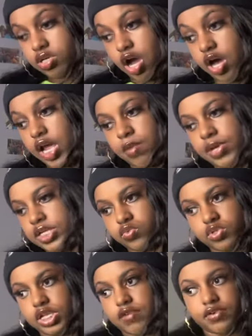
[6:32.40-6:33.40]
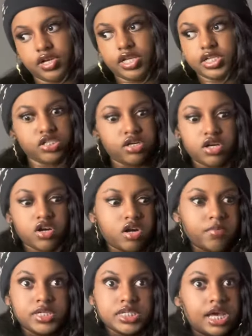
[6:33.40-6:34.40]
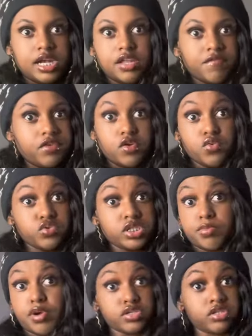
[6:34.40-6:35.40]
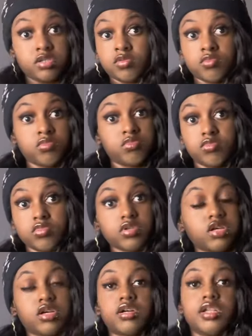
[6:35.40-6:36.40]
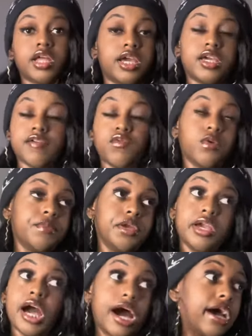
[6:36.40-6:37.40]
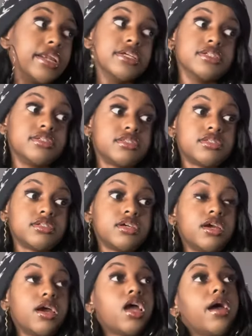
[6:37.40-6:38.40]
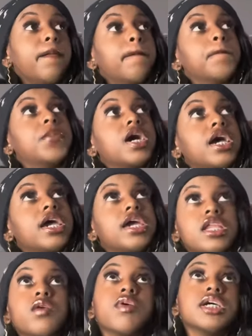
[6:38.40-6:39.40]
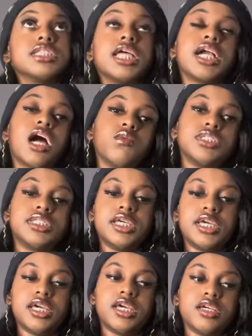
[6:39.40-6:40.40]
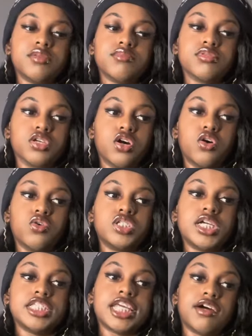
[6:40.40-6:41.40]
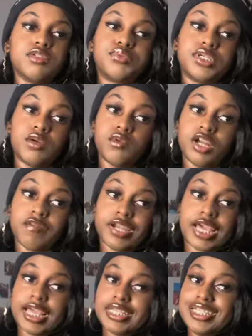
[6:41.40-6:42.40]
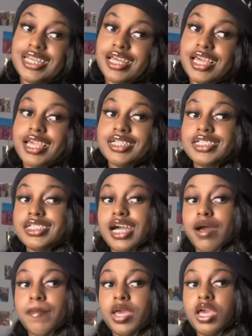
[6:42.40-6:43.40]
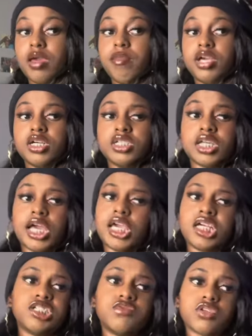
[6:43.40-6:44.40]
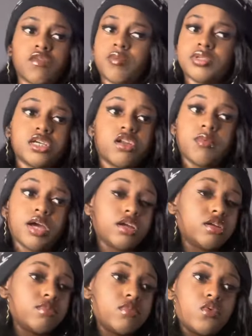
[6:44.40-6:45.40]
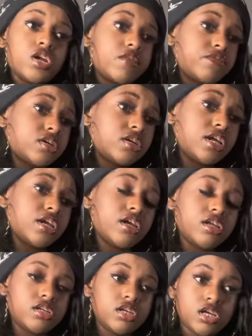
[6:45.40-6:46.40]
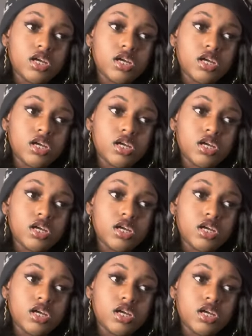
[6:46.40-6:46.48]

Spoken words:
all that mess was never needed to occur because I didn't even know you was a person. Like, if we're being honest. But anyways, like I was saying, so she had said I was pretty, whatever, and I guess she got mad because I guess she was overprotective about him or whatever. And